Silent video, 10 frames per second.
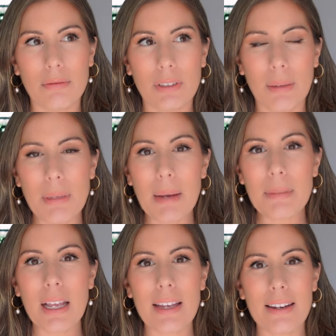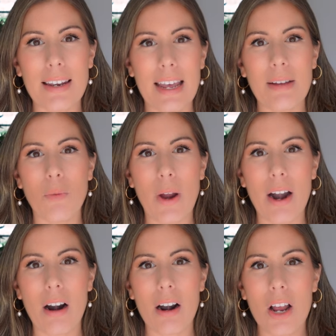sometimes like
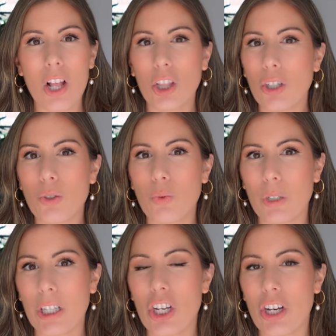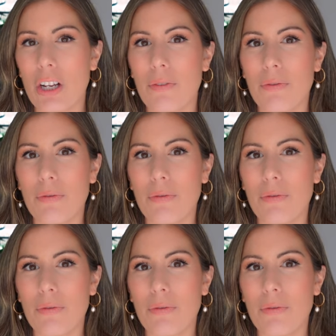knitwear looks really good if